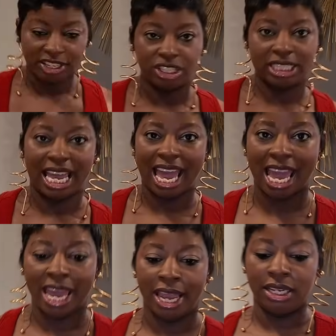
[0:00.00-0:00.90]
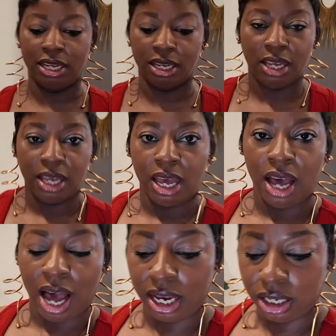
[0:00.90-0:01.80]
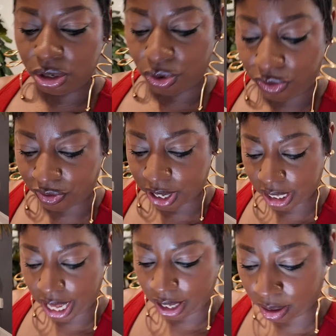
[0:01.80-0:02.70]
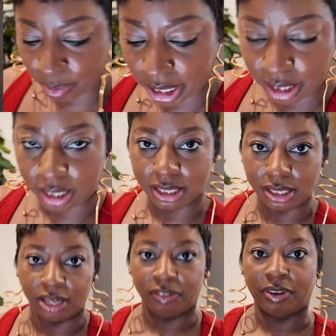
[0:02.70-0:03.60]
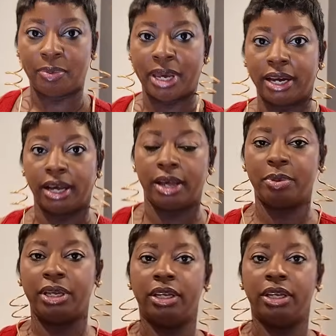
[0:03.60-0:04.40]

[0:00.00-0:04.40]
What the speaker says: just add a little fun element. Let's see if I back up.